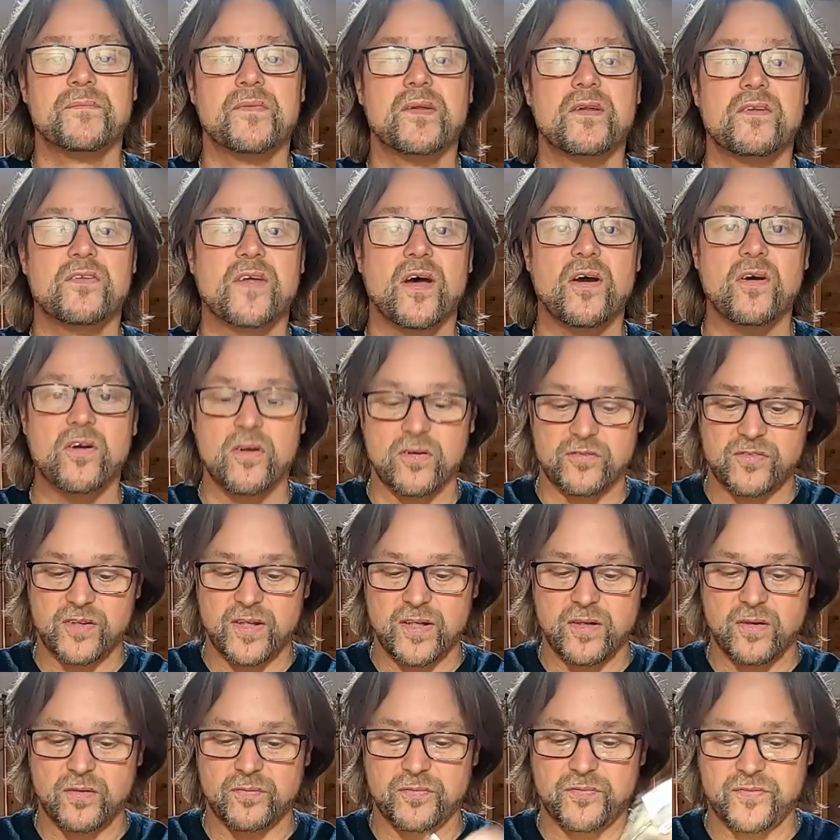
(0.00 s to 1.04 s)

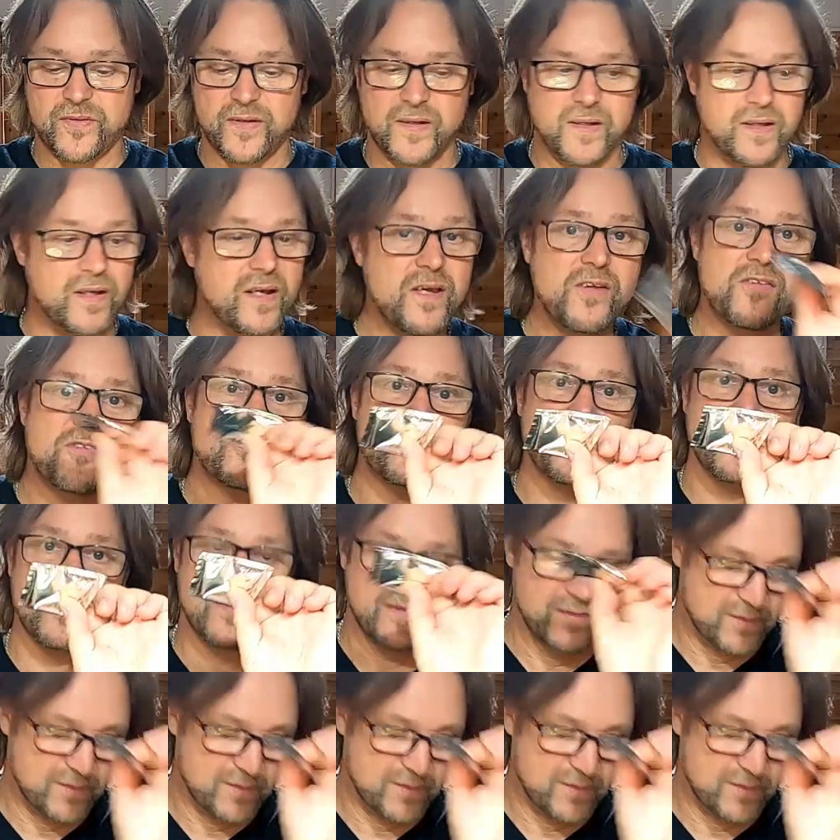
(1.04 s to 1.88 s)
Take off the yeast.